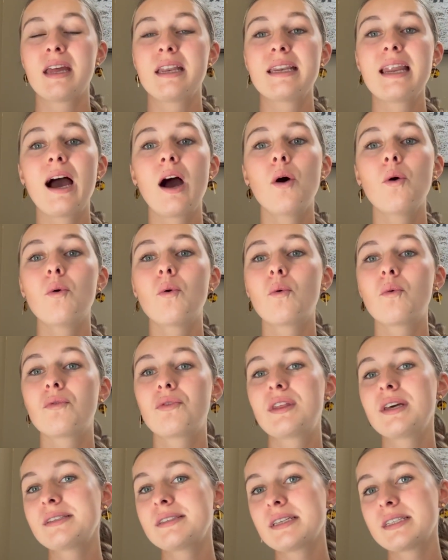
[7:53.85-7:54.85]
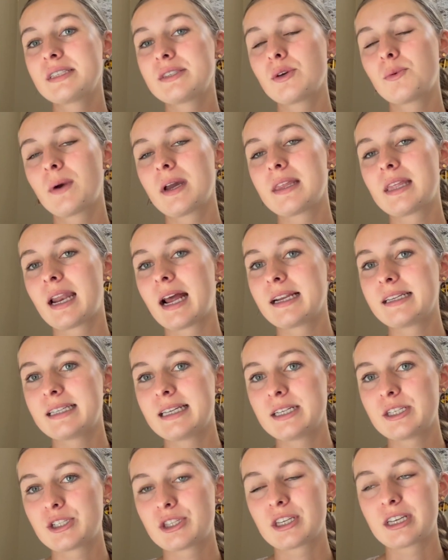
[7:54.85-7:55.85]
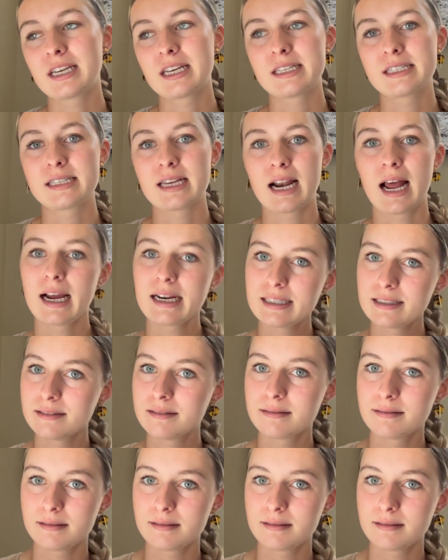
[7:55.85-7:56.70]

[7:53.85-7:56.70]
Now, this is the way that I teach the kids that I